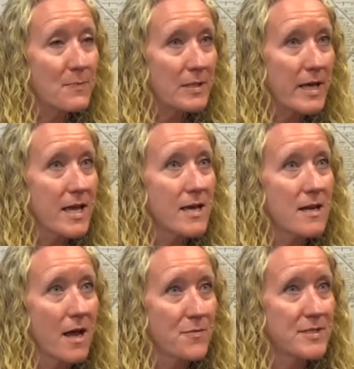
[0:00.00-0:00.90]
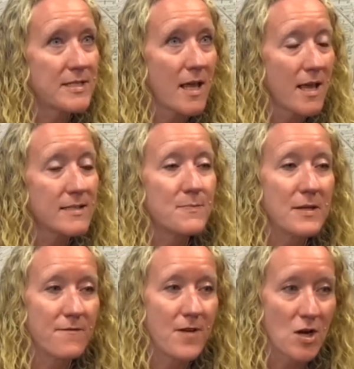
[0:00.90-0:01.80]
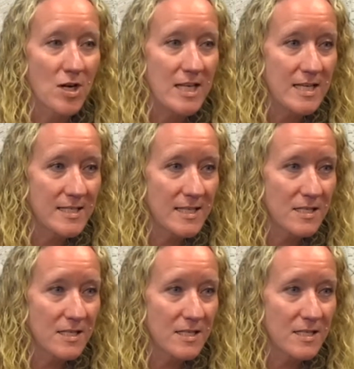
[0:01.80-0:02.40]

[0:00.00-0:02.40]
plan, I would say, has been very easy to